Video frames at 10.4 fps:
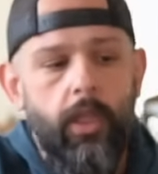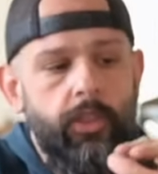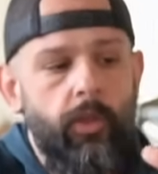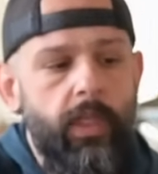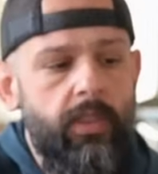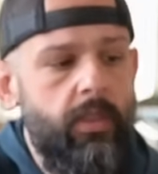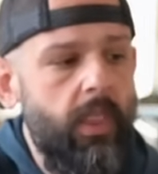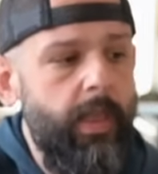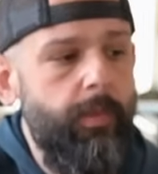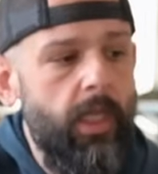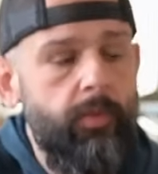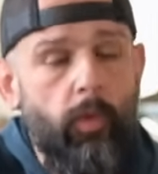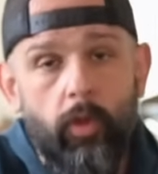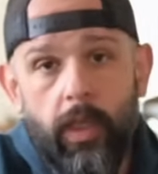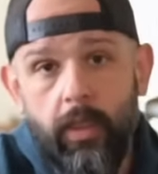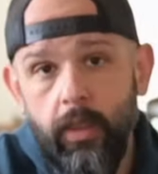So this is going to be much
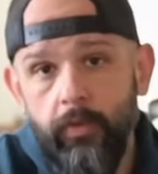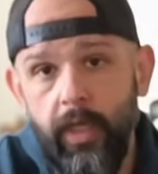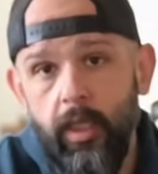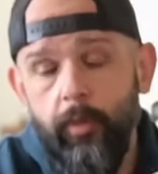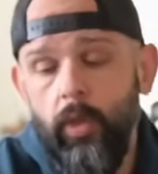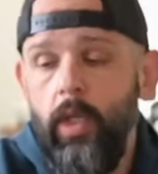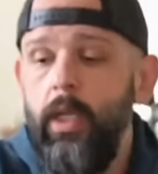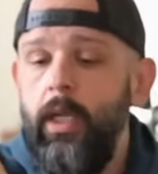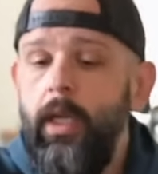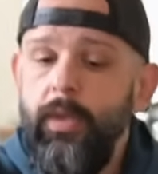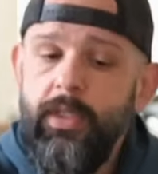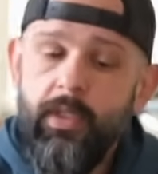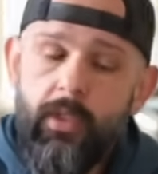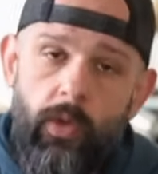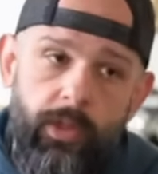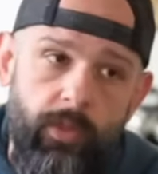more readily available, and this is
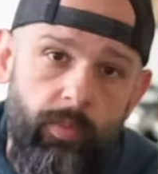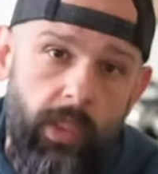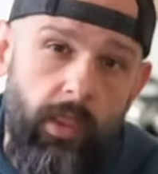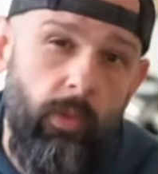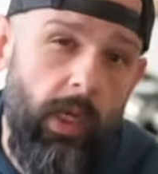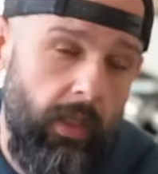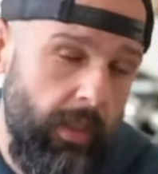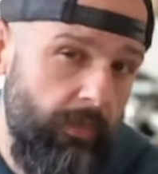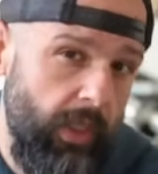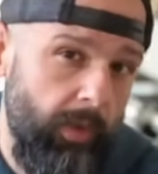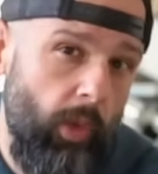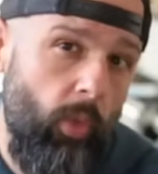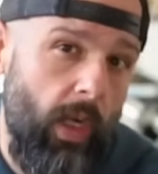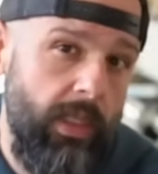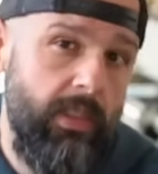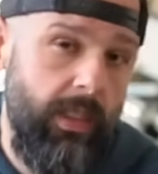going to be readily available
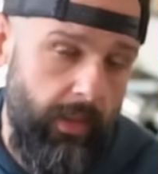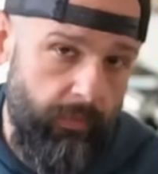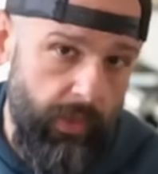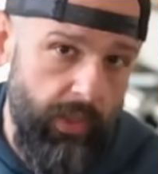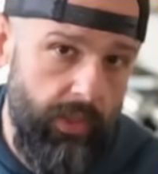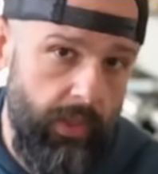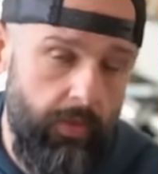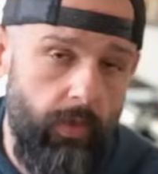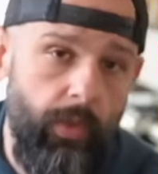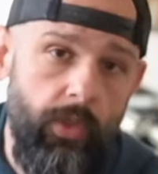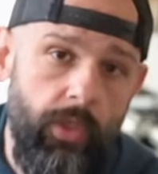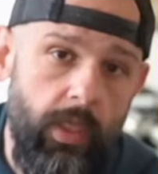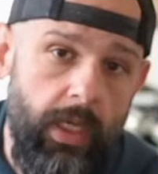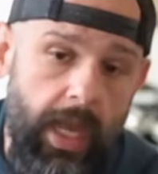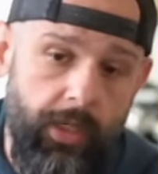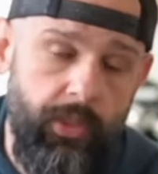once they finish distribution
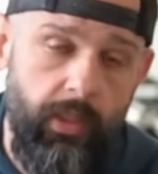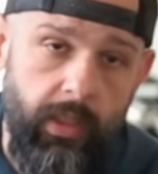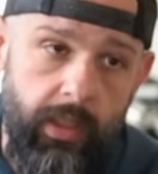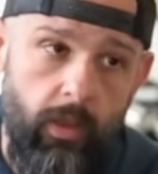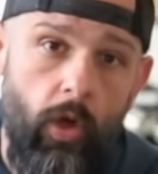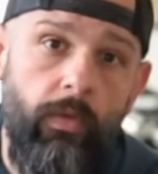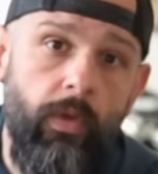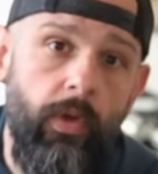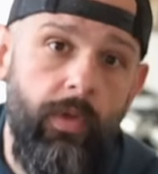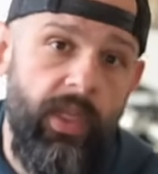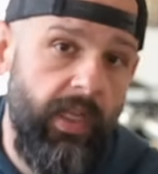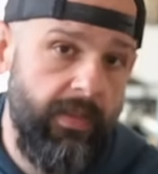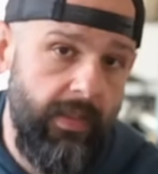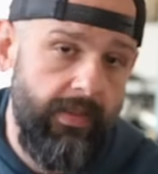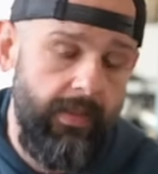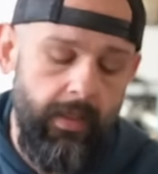nationally over the next
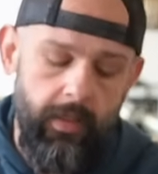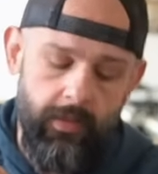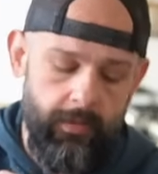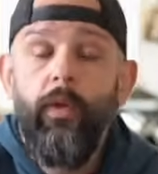60 days.